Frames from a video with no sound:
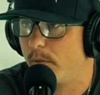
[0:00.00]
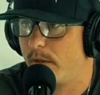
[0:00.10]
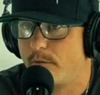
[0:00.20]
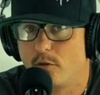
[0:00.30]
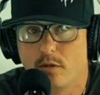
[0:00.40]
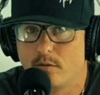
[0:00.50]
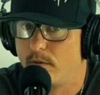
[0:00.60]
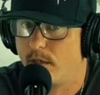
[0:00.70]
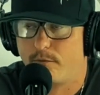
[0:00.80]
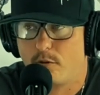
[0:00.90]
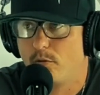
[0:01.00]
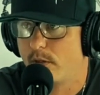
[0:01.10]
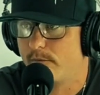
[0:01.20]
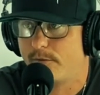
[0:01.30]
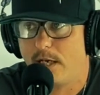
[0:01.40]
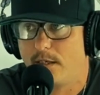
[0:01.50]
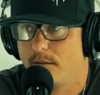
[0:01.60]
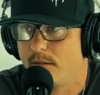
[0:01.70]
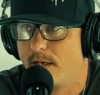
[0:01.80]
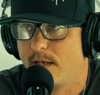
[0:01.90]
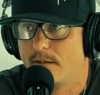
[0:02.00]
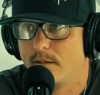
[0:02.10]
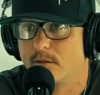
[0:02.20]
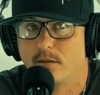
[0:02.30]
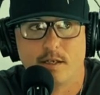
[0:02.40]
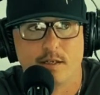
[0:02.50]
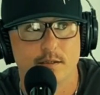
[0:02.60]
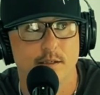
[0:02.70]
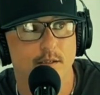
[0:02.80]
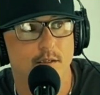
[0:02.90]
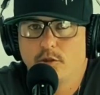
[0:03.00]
if you can find an atheist or anything.